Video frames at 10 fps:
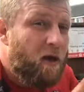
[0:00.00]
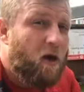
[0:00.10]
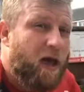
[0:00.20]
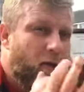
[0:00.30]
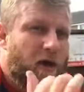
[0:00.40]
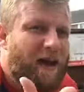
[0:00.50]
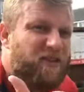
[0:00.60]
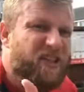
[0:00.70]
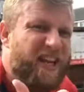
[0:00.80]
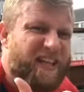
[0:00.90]
Okay, we're gonna
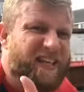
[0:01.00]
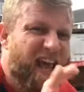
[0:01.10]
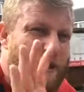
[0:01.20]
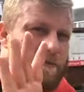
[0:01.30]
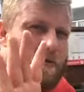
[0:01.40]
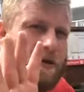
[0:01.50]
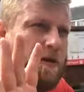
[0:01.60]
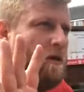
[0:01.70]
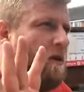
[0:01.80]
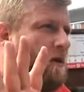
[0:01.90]
have six games,
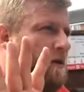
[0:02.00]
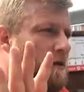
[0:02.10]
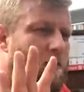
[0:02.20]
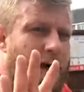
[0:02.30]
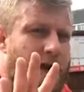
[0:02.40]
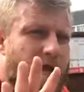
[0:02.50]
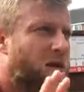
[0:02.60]
all right?